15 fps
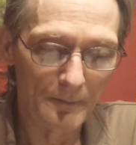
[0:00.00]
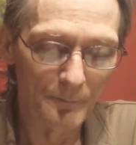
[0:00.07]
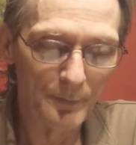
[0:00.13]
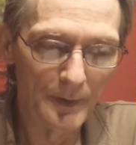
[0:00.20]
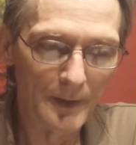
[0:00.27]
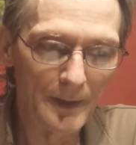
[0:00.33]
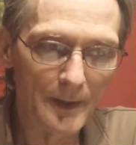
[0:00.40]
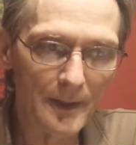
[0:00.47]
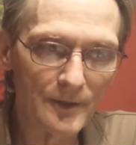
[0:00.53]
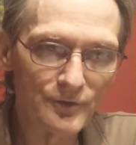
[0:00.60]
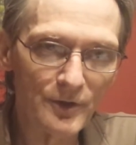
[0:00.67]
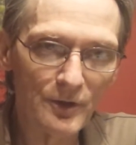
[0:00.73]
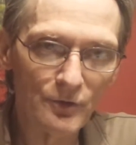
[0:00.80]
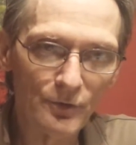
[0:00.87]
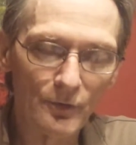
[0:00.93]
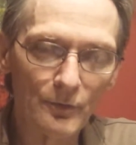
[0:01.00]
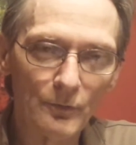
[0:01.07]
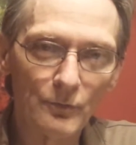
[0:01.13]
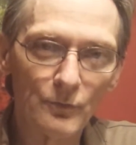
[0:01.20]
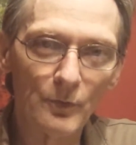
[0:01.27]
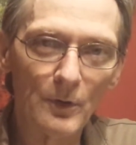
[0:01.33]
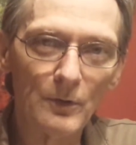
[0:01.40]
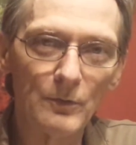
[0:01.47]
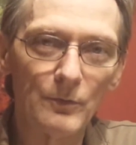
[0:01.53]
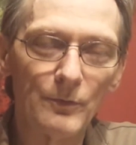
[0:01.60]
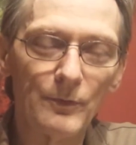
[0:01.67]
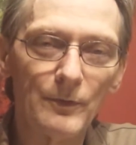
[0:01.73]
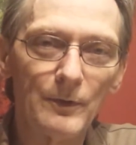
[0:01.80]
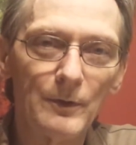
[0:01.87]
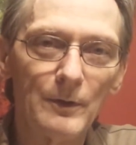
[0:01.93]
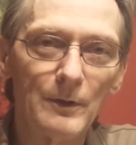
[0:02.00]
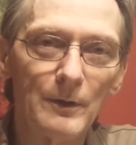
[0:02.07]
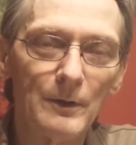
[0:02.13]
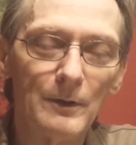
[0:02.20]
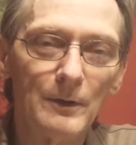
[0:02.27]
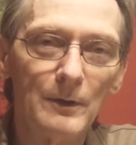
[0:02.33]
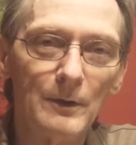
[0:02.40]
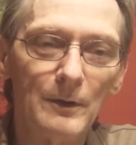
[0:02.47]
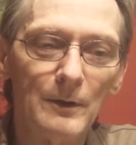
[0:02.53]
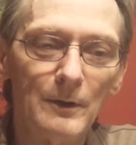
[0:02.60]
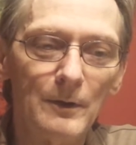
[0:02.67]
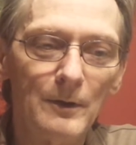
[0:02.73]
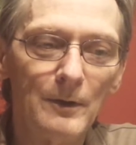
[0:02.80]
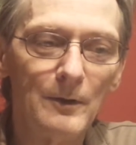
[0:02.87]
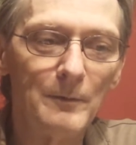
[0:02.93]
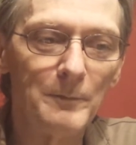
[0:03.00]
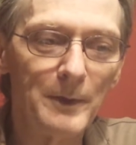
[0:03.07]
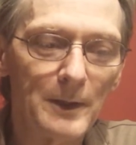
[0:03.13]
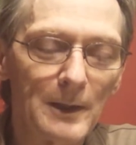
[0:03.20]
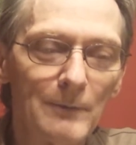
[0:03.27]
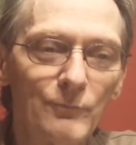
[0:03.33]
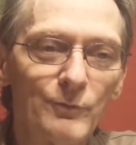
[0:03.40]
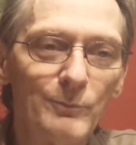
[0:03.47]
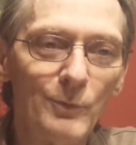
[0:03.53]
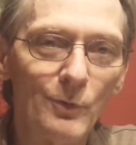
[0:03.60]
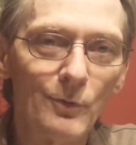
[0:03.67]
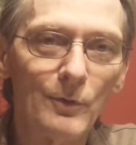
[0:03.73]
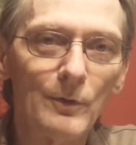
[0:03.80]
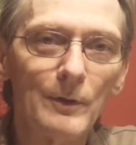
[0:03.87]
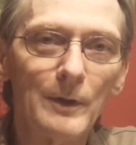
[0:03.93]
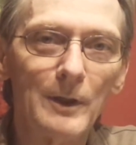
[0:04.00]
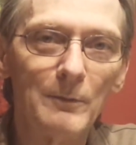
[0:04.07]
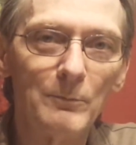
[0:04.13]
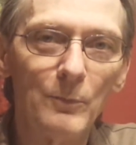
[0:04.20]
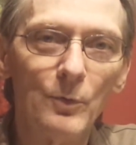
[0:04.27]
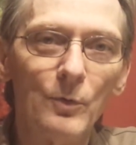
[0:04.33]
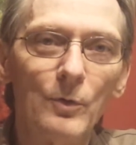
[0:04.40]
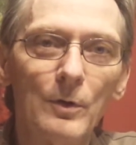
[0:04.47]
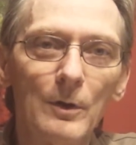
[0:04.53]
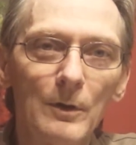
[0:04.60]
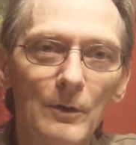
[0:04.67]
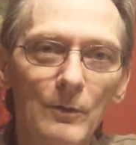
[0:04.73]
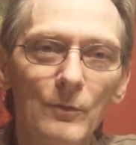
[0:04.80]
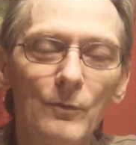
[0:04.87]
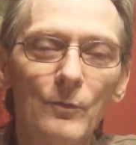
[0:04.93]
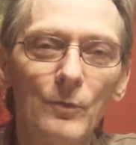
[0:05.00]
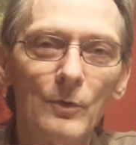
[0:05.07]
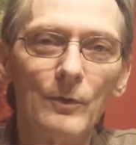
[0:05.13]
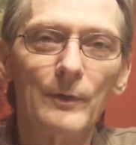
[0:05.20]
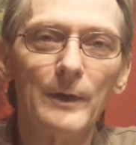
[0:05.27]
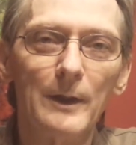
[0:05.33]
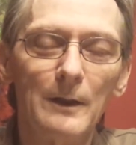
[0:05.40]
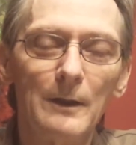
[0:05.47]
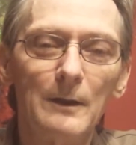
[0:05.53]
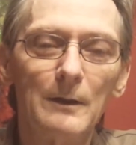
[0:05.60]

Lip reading: but in its eternal growth becomes more and more worthy.